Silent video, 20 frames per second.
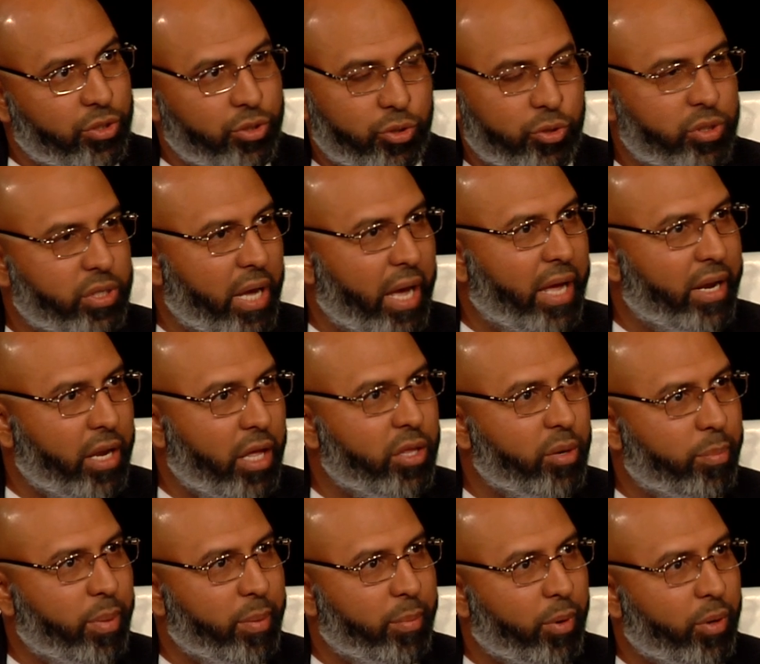and Jews and other people. Are
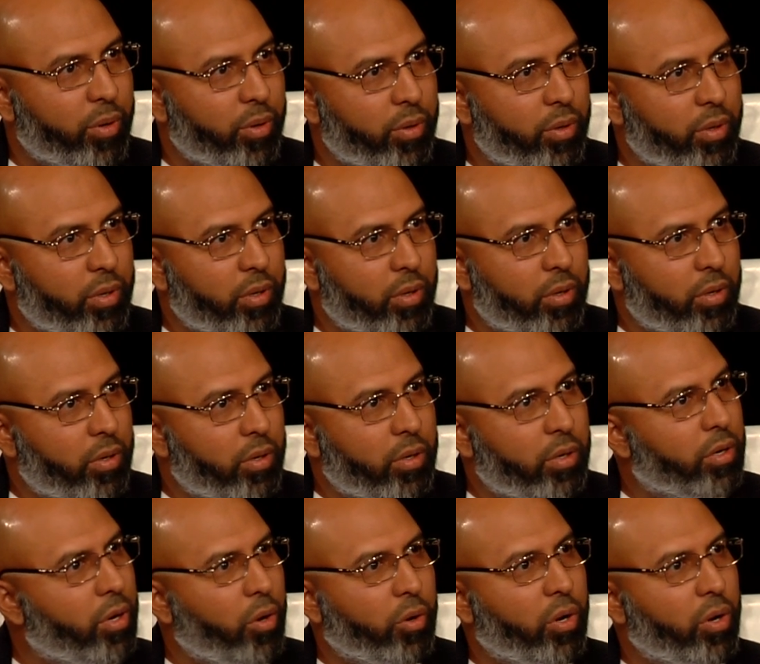they referring to the Christians and
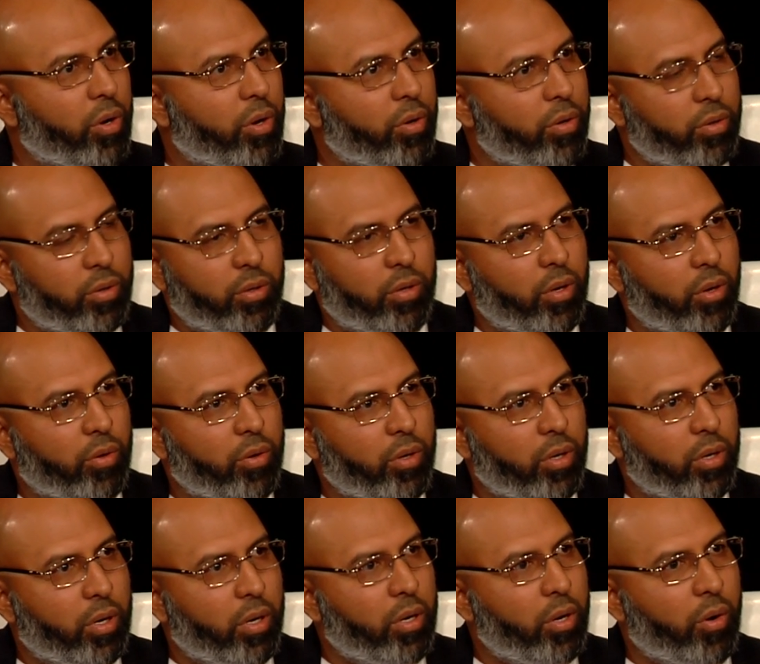Jews?
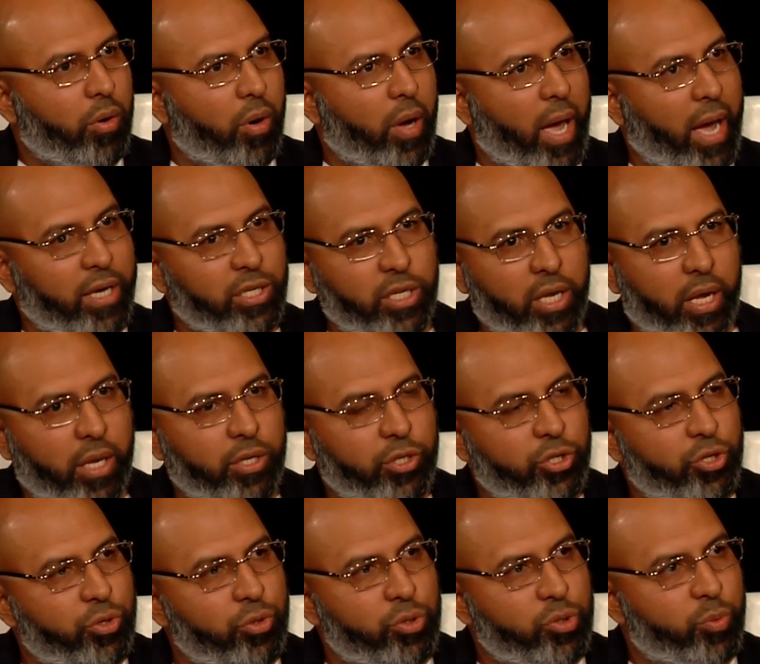No. Actually, and
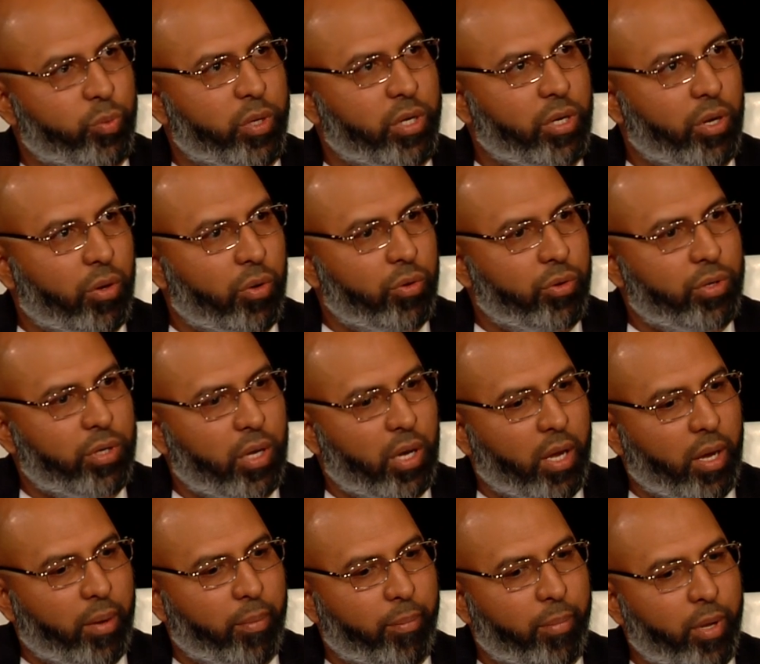Jews, we don't.
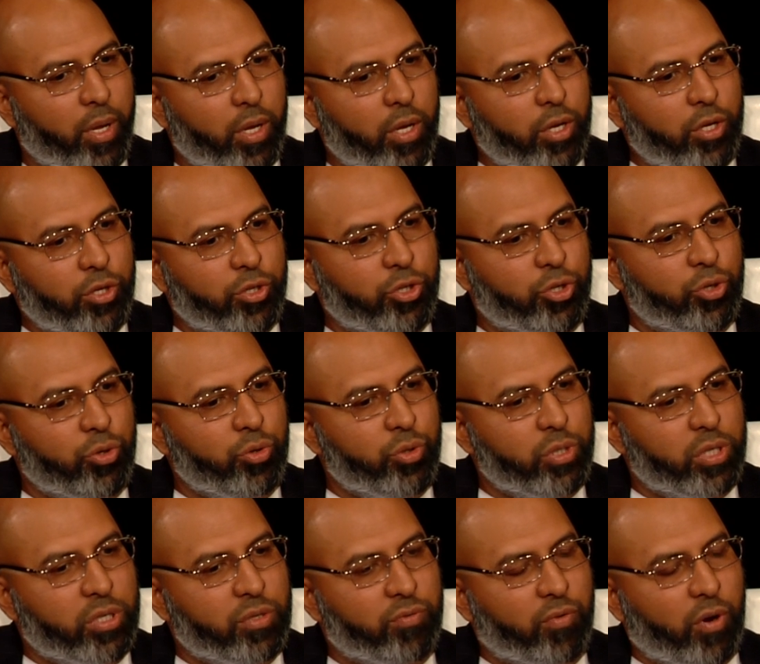
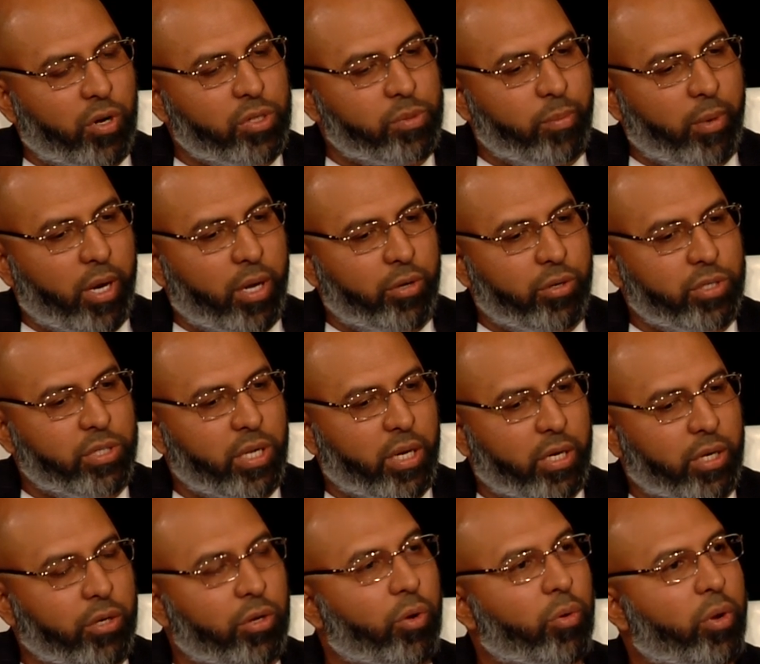Jews, as far as my
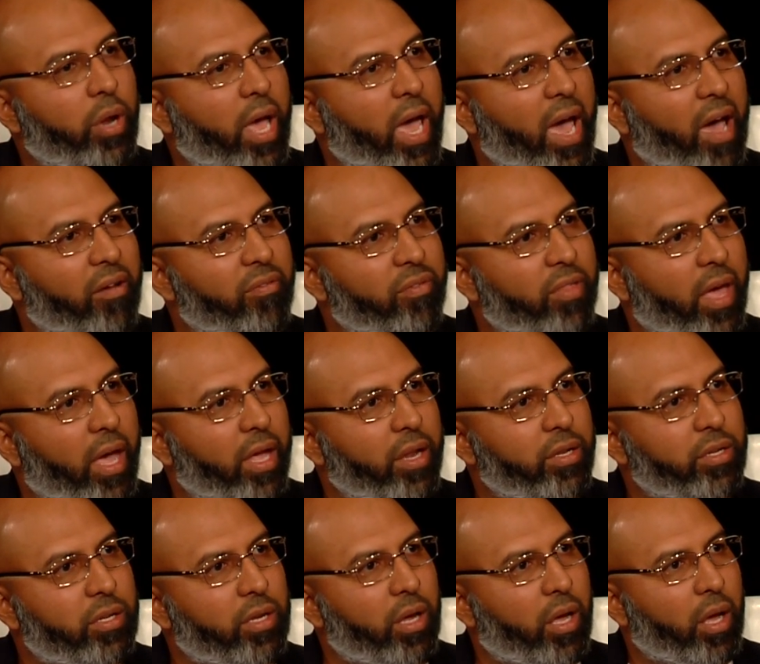understanding, don't have
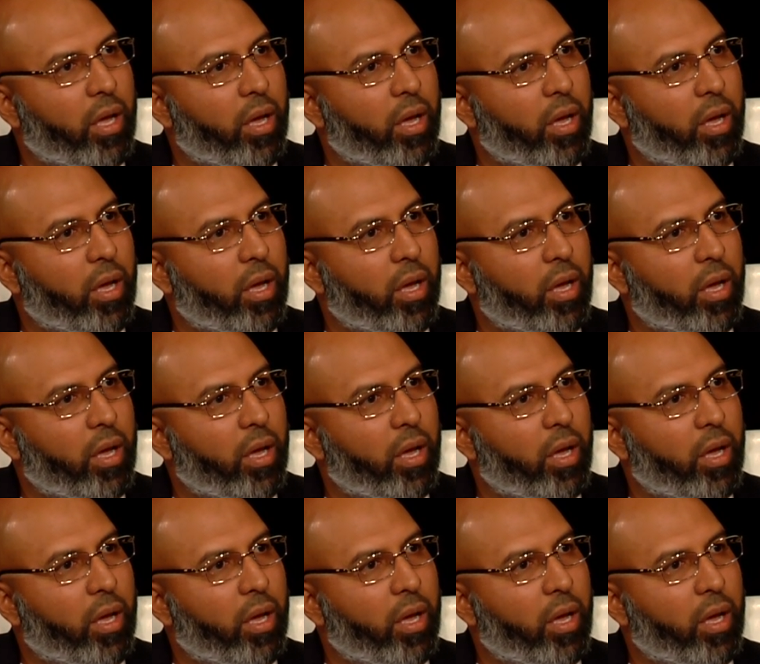that